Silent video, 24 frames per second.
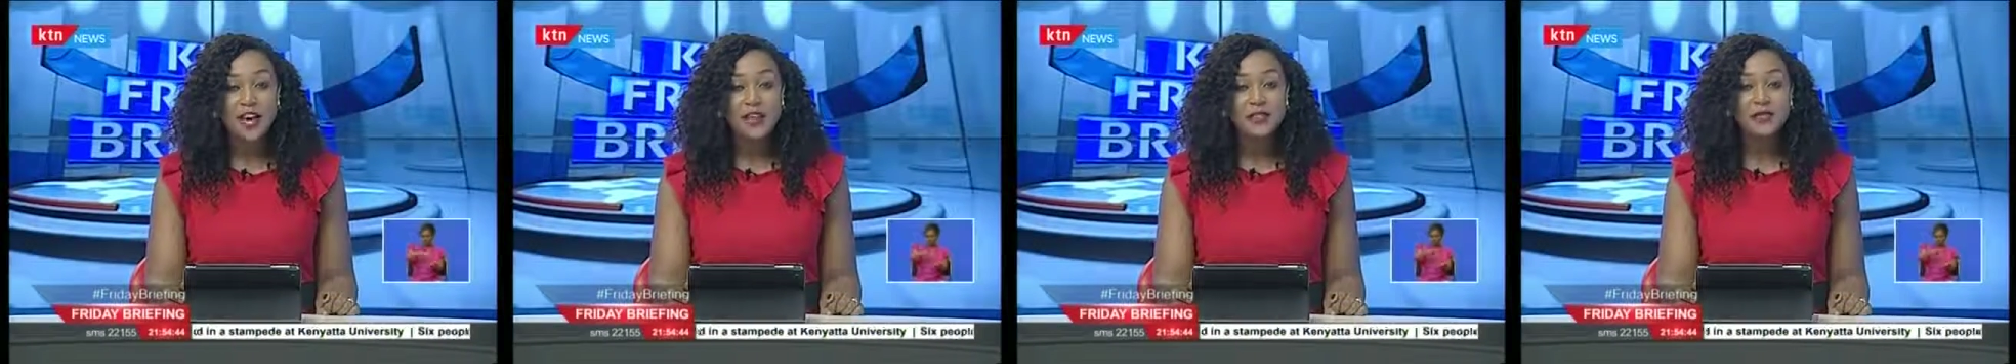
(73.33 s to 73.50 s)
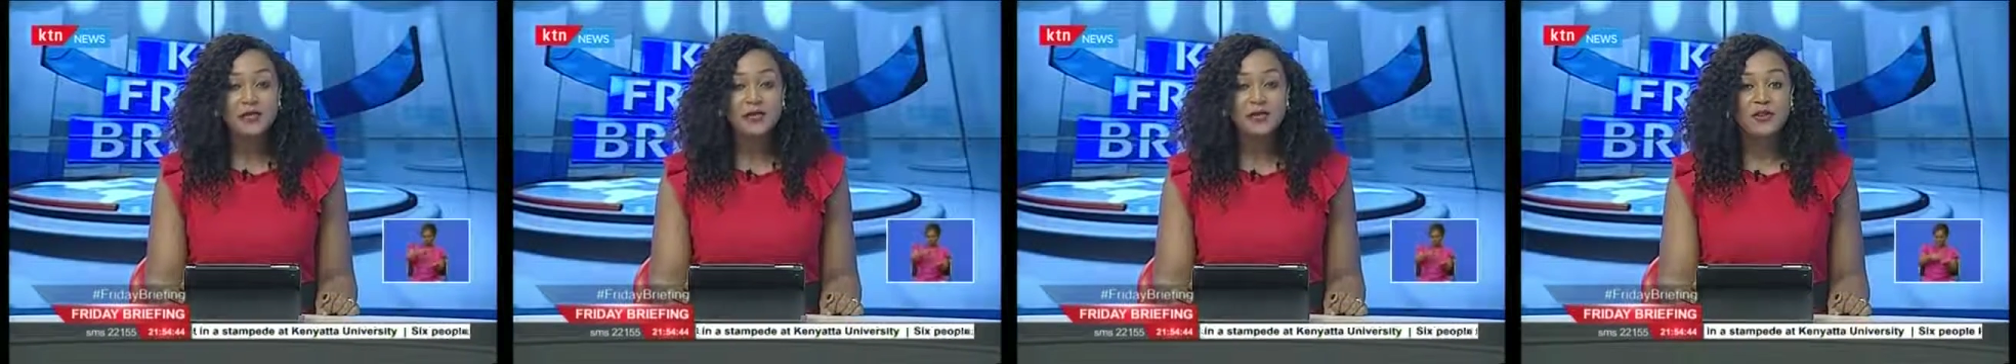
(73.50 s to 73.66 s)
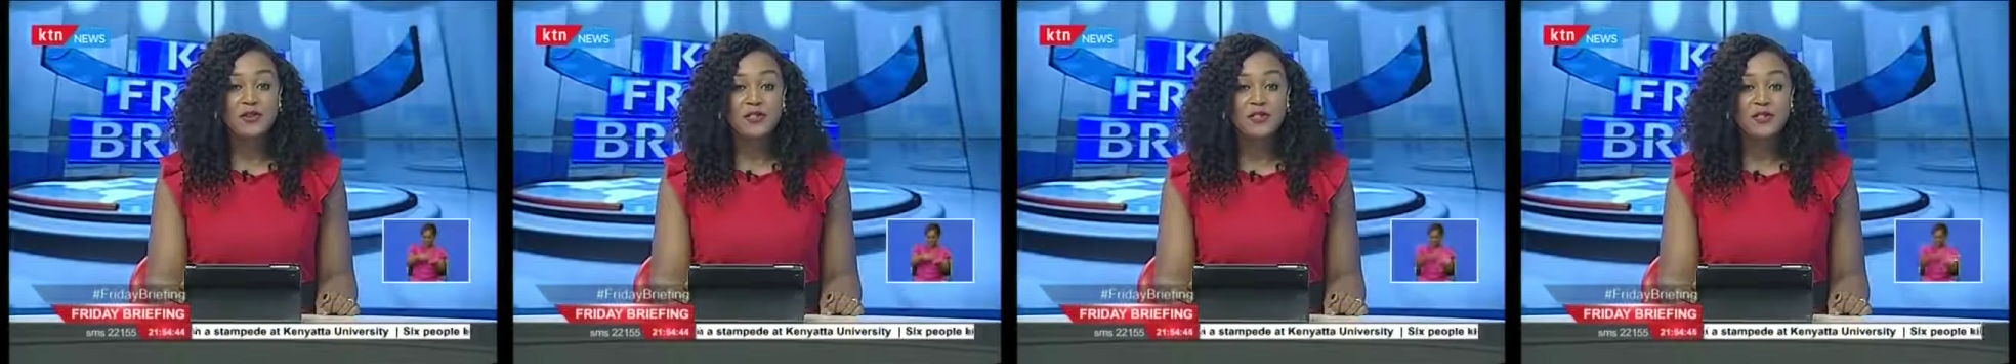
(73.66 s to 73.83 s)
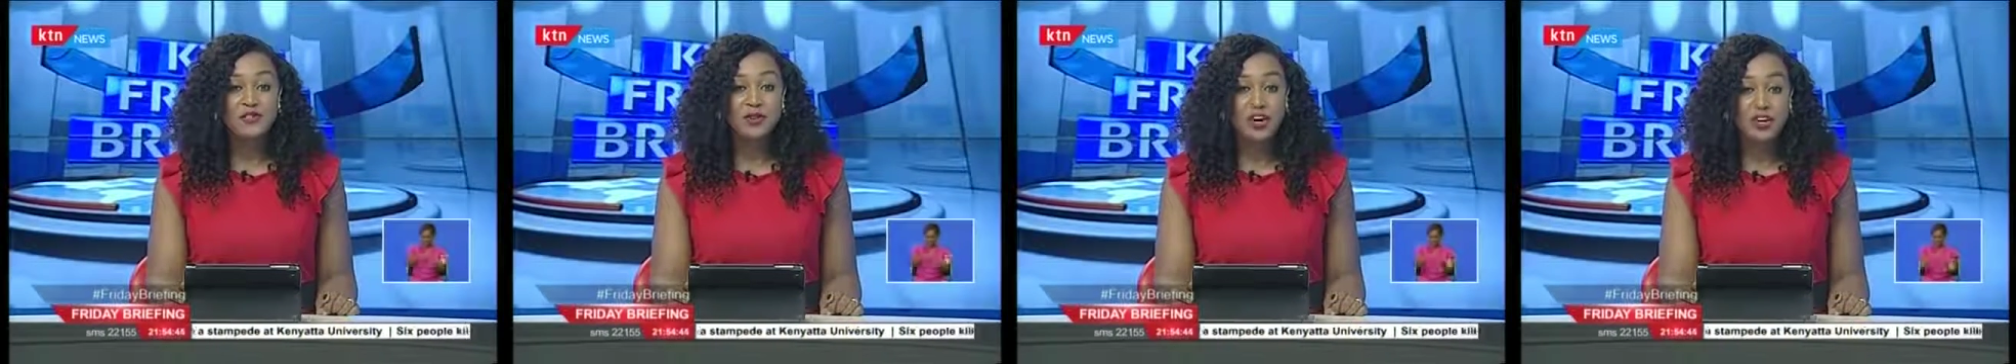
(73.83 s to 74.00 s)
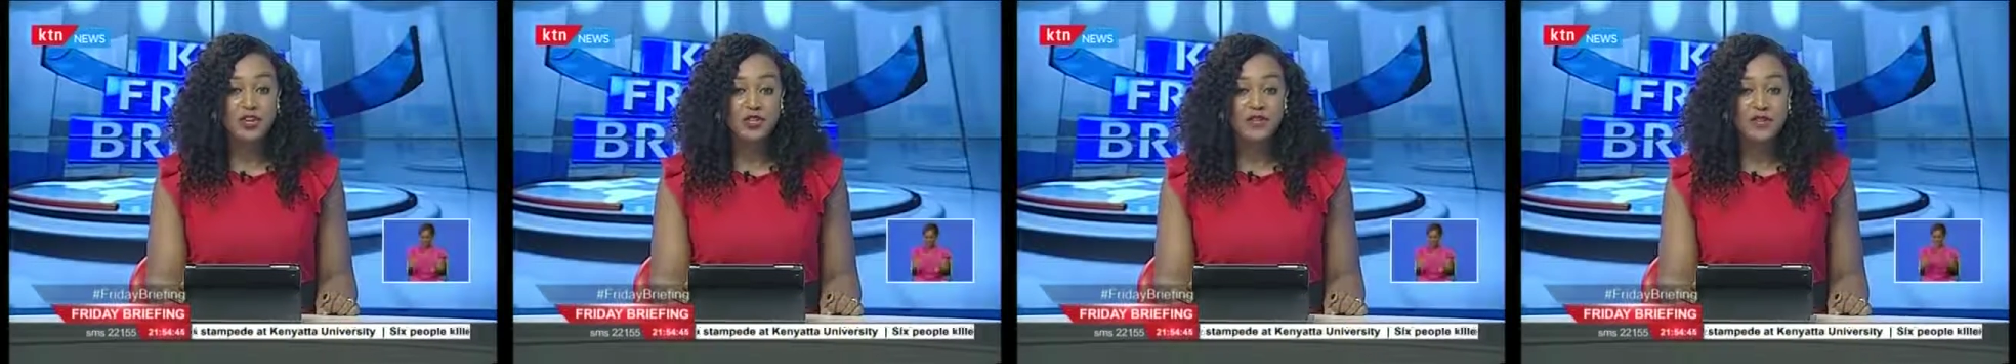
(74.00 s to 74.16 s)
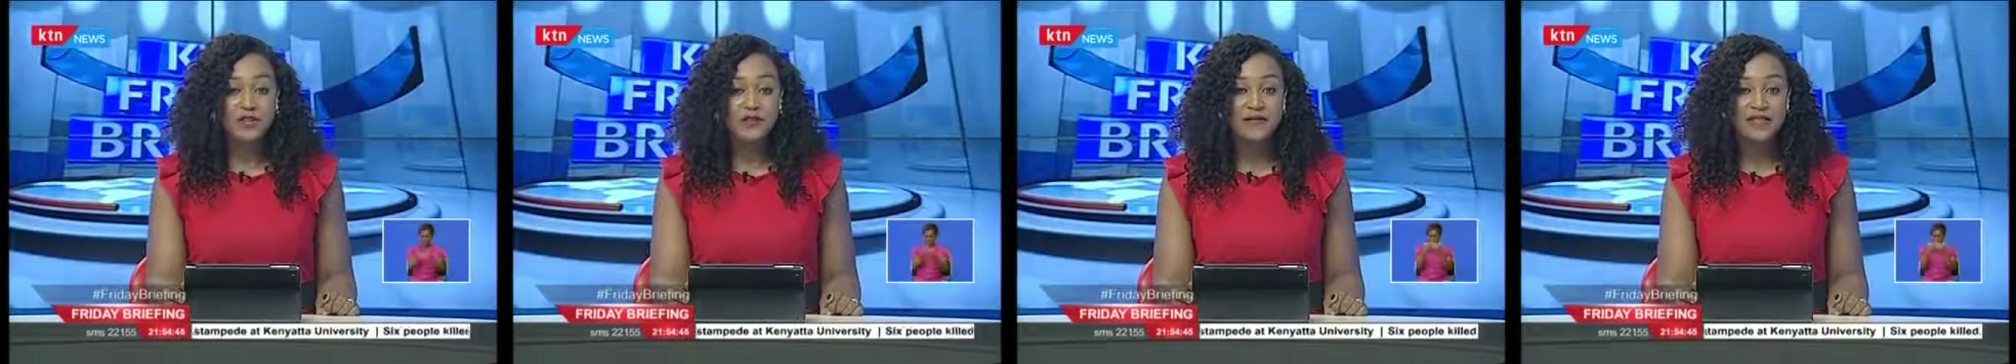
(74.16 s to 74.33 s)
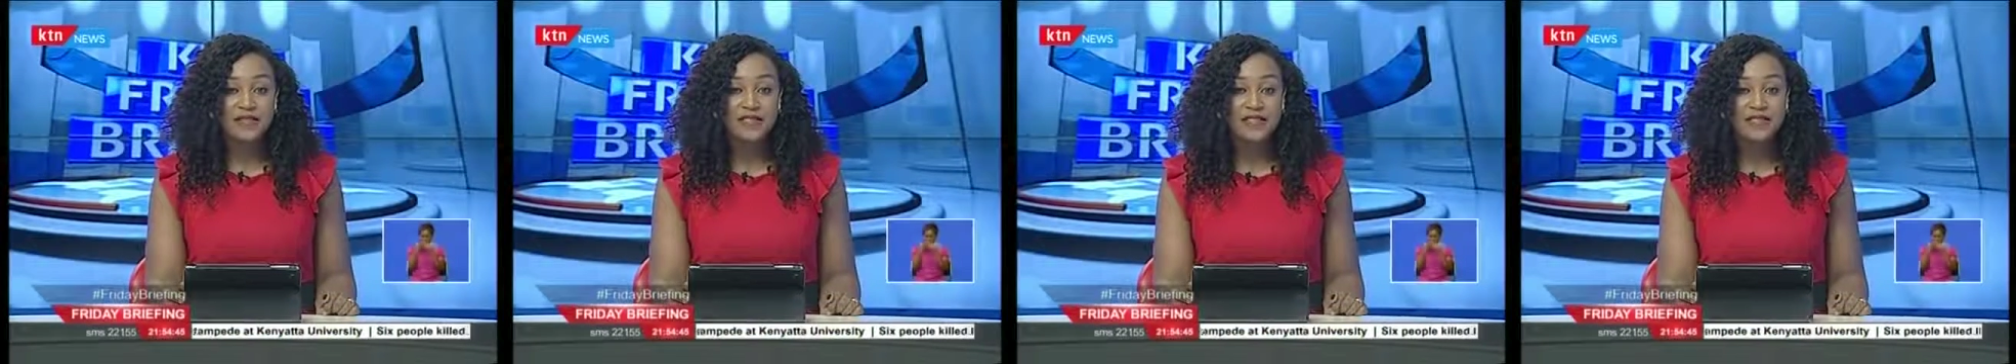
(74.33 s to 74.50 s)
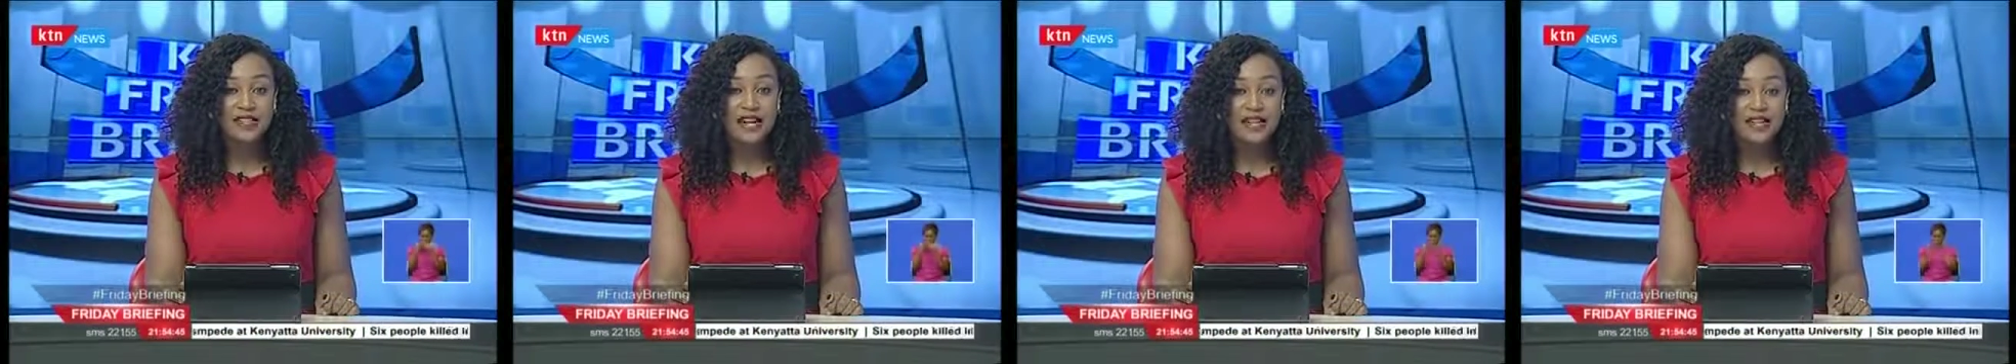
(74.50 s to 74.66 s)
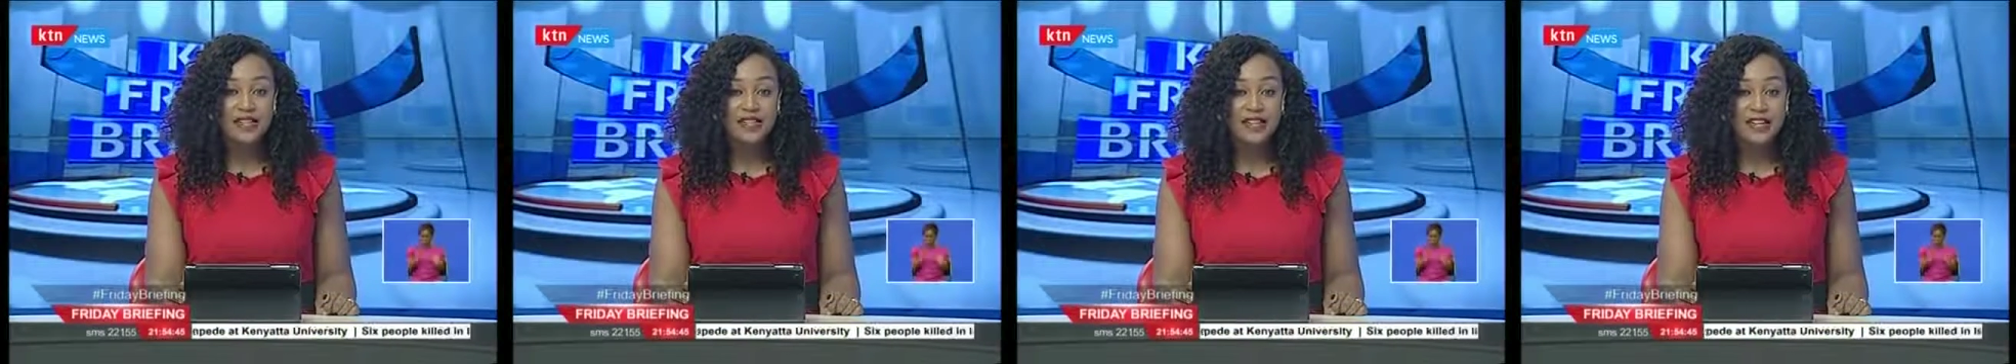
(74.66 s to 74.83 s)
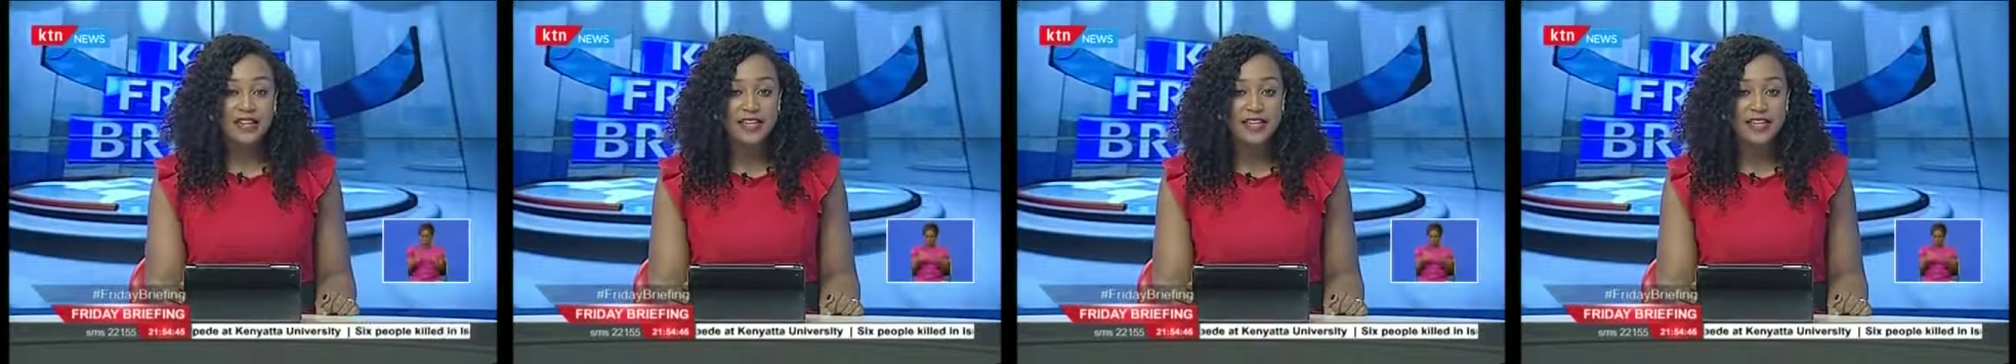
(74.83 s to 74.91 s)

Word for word: through construction of the standard